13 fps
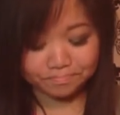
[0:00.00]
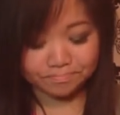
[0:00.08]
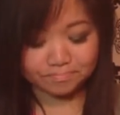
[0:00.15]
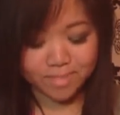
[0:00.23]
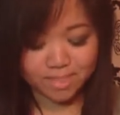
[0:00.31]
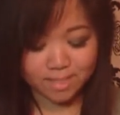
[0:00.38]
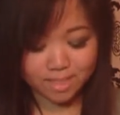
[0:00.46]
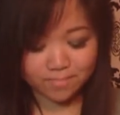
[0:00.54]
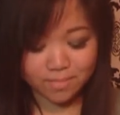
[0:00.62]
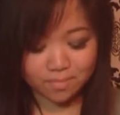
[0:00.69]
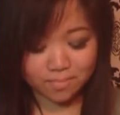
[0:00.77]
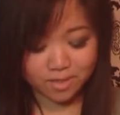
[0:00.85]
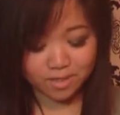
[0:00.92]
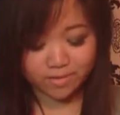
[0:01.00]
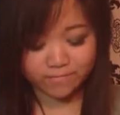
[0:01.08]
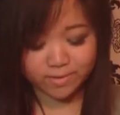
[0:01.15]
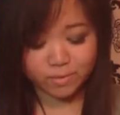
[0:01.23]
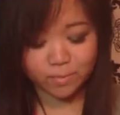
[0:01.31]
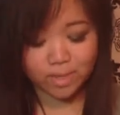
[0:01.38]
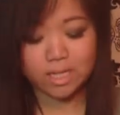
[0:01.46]
My second pet peeve
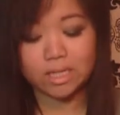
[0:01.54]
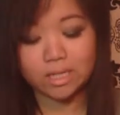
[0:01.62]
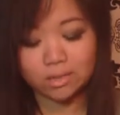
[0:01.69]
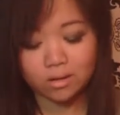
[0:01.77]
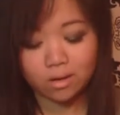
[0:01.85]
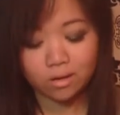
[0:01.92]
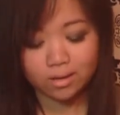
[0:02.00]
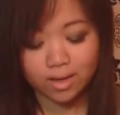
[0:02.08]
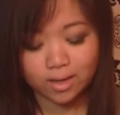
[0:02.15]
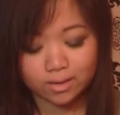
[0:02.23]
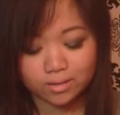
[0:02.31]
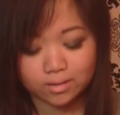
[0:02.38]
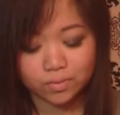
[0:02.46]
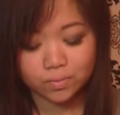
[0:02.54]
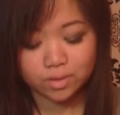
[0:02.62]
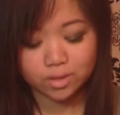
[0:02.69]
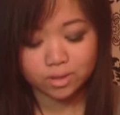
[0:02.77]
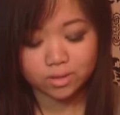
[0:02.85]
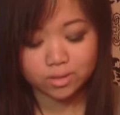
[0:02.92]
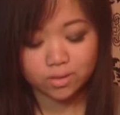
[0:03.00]
is waiting in long lines
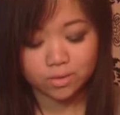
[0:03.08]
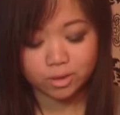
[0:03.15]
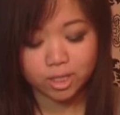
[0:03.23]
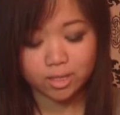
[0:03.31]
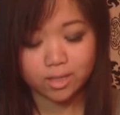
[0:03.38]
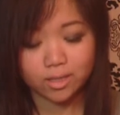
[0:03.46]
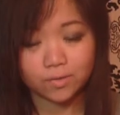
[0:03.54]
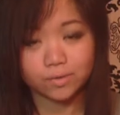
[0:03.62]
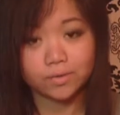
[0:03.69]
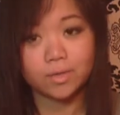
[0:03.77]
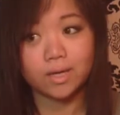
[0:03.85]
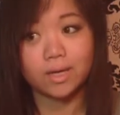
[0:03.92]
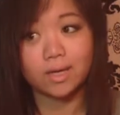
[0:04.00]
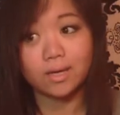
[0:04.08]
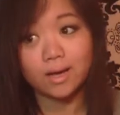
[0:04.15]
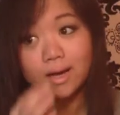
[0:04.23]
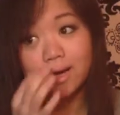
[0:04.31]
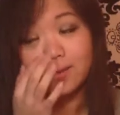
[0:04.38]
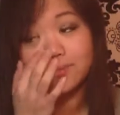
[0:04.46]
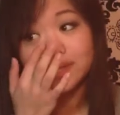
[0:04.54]
with slow checkouts. Okay,
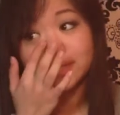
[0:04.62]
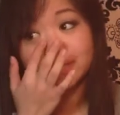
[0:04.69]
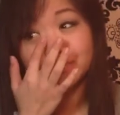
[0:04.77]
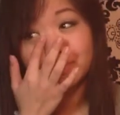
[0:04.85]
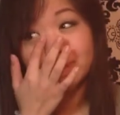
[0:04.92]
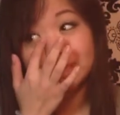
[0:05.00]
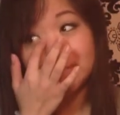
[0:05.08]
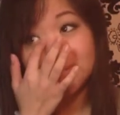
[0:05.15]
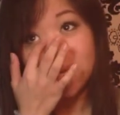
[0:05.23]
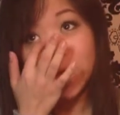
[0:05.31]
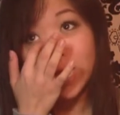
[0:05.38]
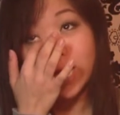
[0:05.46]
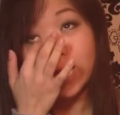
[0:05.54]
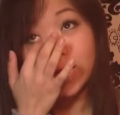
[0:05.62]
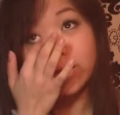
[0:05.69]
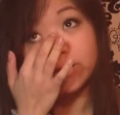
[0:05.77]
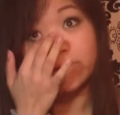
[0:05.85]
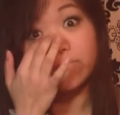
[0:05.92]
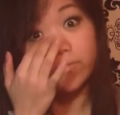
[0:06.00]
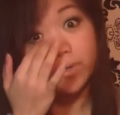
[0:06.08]
it's really
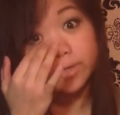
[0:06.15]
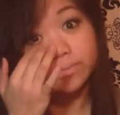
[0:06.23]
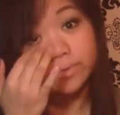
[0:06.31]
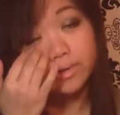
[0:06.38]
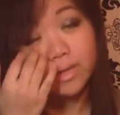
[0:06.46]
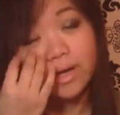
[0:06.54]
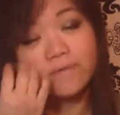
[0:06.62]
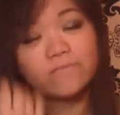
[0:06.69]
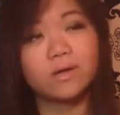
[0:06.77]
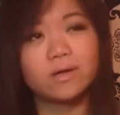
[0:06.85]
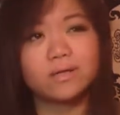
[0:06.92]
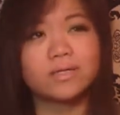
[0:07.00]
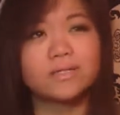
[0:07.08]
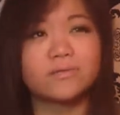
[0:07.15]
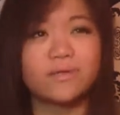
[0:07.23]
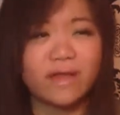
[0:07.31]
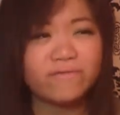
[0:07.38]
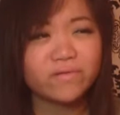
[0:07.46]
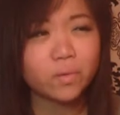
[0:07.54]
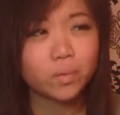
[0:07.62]
unavoidable. I
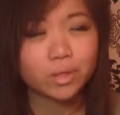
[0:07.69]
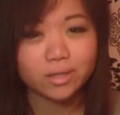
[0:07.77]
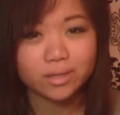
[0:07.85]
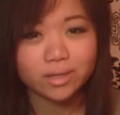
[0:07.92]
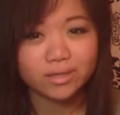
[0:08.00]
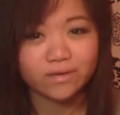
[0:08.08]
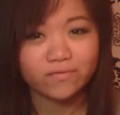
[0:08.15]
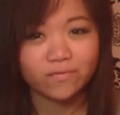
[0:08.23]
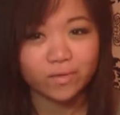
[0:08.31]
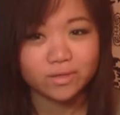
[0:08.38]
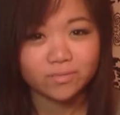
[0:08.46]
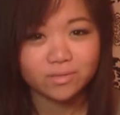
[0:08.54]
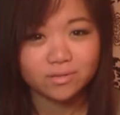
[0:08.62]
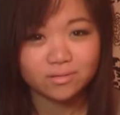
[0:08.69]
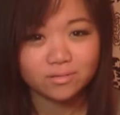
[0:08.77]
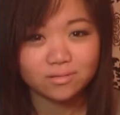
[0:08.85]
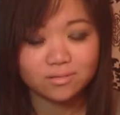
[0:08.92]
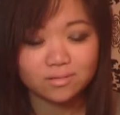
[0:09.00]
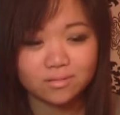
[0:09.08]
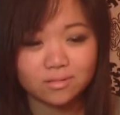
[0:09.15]
have no word, unavoidable.
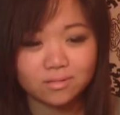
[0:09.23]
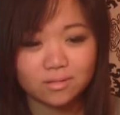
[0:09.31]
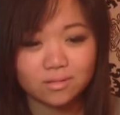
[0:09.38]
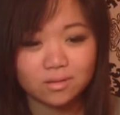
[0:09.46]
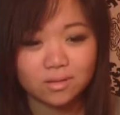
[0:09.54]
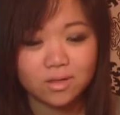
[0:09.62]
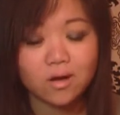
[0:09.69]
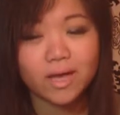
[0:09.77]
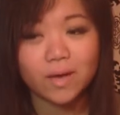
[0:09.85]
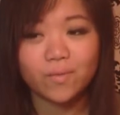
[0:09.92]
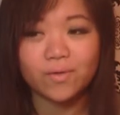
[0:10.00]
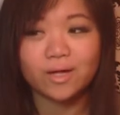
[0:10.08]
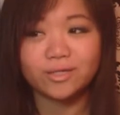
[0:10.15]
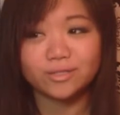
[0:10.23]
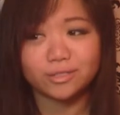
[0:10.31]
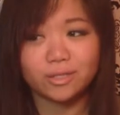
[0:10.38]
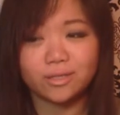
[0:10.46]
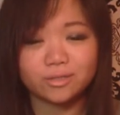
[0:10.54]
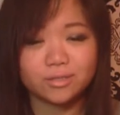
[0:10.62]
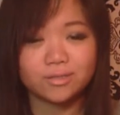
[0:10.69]
Okay, well,
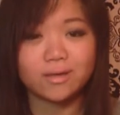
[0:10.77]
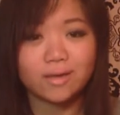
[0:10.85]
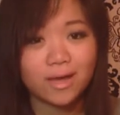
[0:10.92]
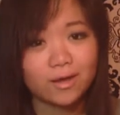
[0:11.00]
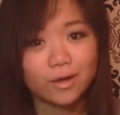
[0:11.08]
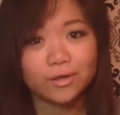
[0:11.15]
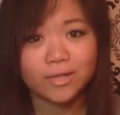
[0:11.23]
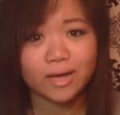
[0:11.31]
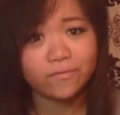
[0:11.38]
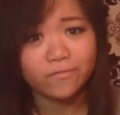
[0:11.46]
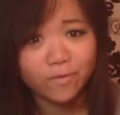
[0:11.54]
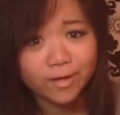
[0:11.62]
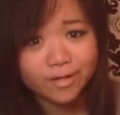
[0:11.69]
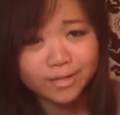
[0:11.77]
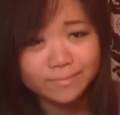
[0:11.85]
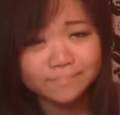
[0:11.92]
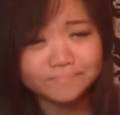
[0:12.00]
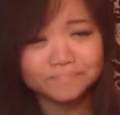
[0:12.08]
I'll just say you can avoid it